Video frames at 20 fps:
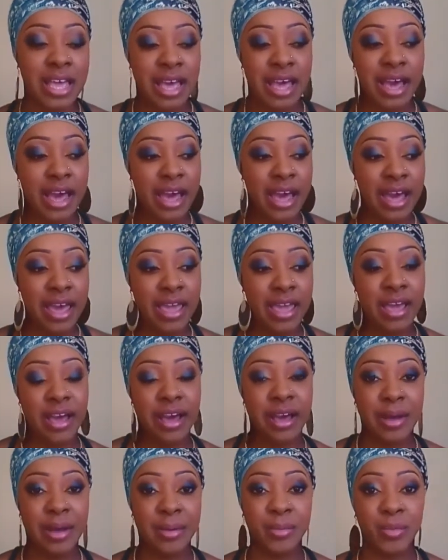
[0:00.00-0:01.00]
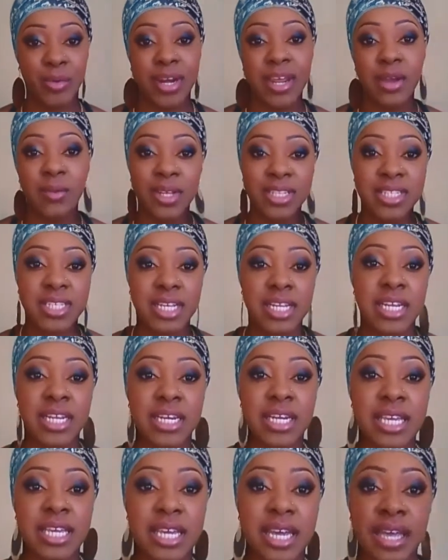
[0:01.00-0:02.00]
I when I went to
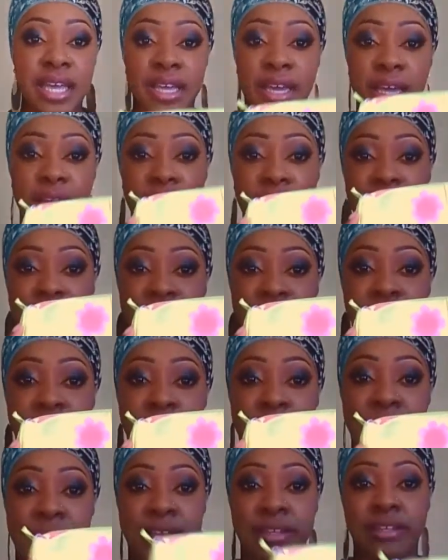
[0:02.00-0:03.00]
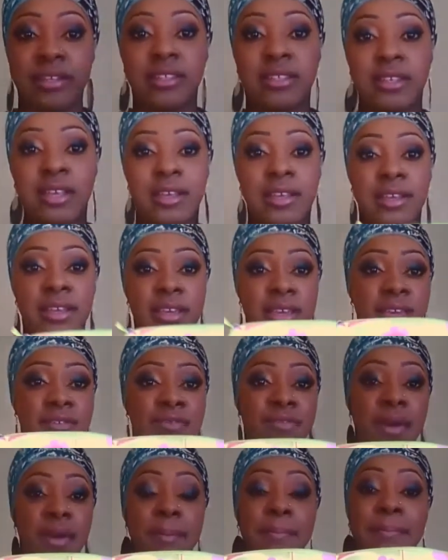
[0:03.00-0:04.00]
Clinique, I got a gift
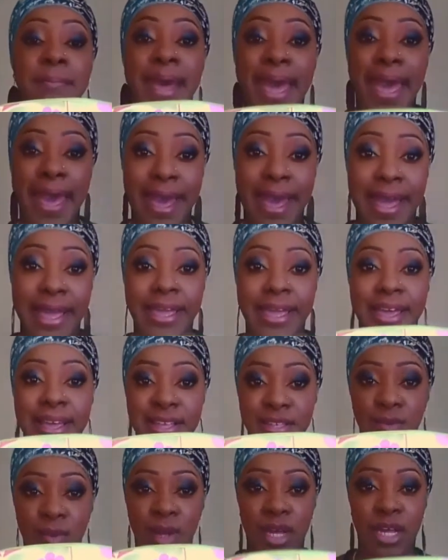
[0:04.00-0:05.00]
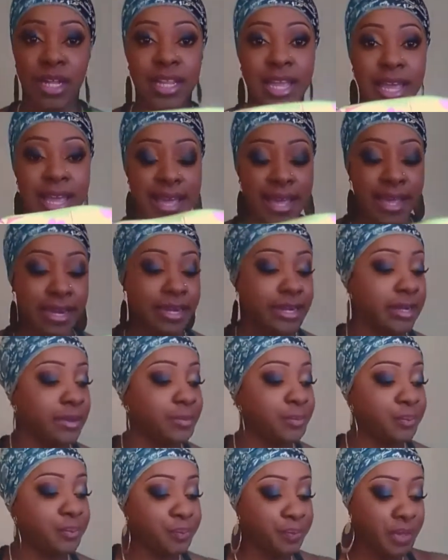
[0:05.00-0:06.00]
bag as well, and
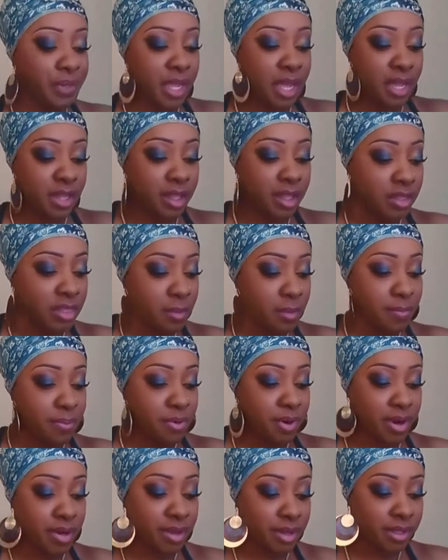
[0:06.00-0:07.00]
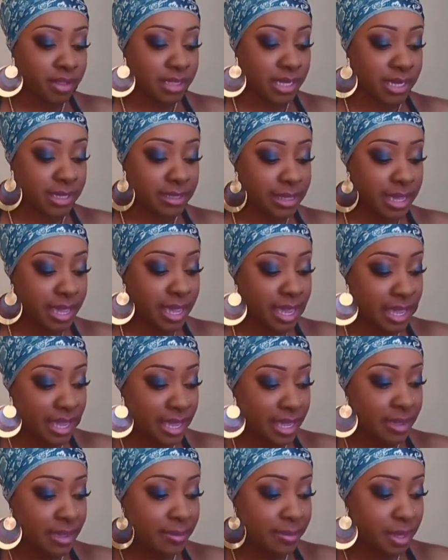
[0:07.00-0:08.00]
another product that
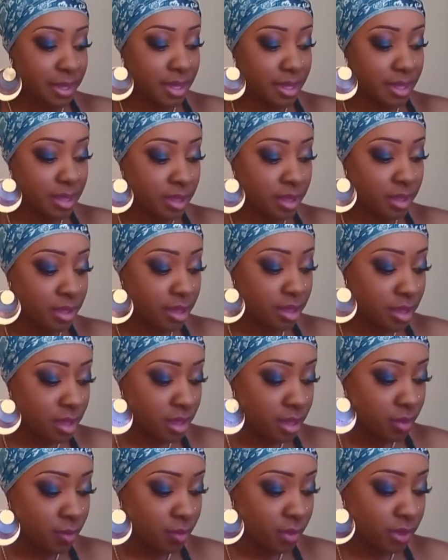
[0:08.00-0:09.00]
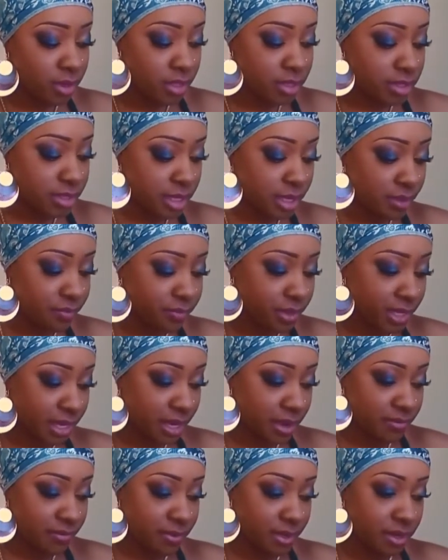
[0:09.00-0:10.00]
came with this gift that
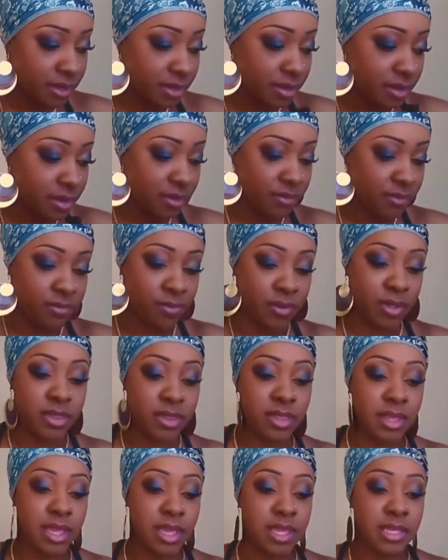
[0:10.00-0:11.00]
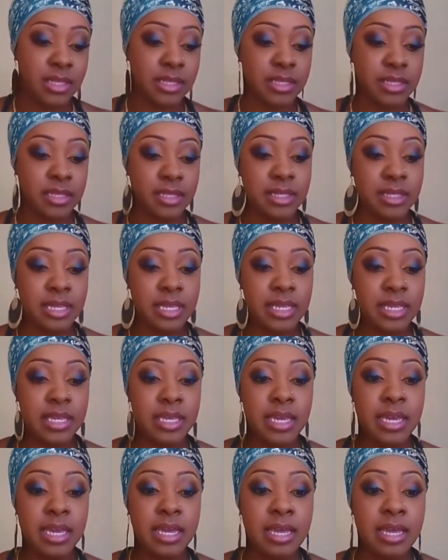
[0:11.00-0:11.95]
I fell in love with is the